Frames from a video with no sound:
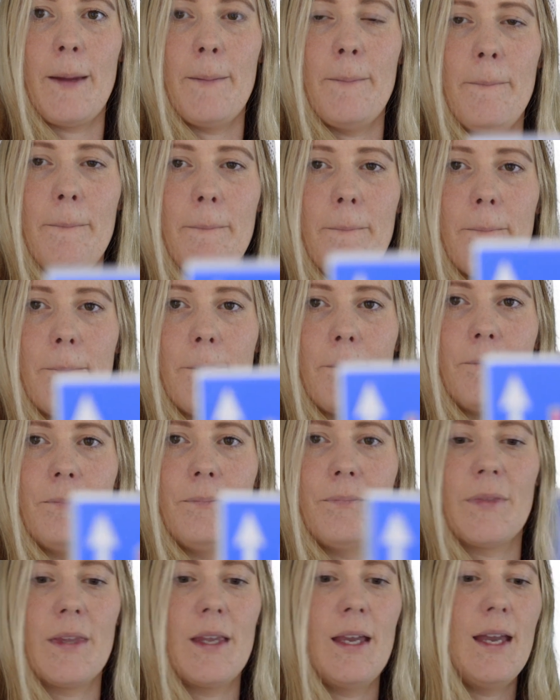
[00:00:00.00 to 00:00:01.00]
Hmm.
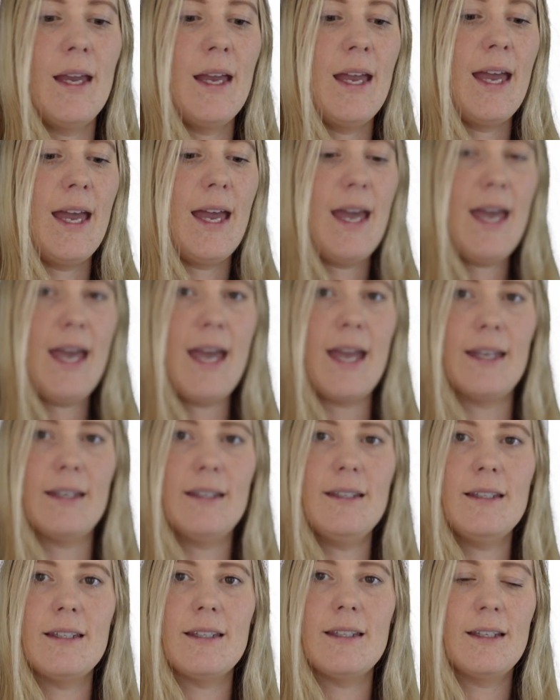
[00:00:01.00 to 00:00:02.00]

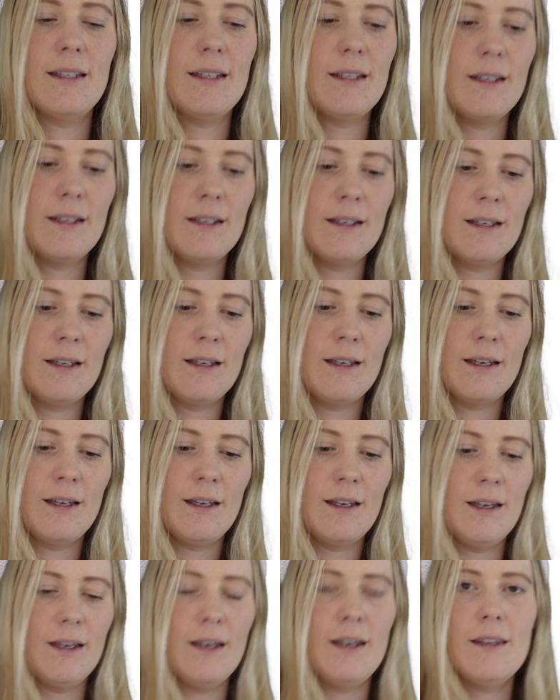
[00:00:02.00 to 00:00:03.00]
And
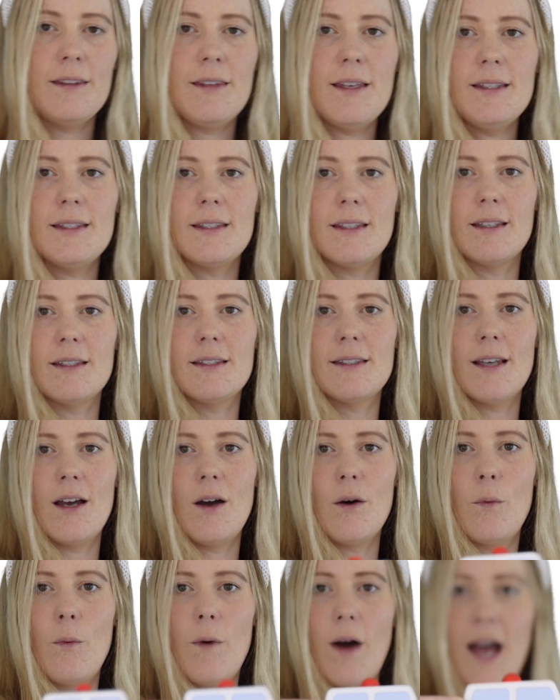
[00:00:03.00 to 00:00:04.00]
this is
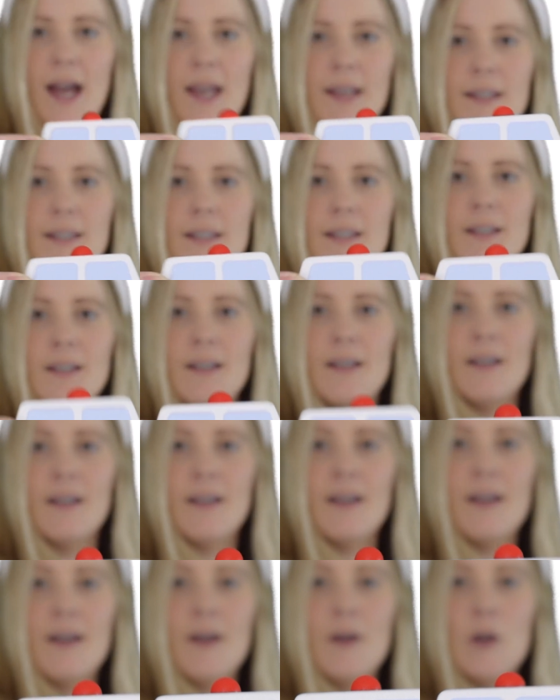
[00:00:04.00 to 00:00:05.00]
a white
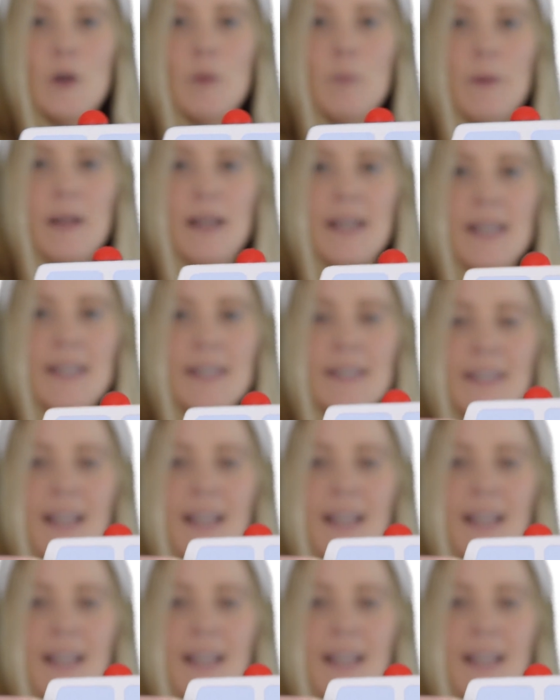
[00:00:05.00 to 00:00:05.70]
police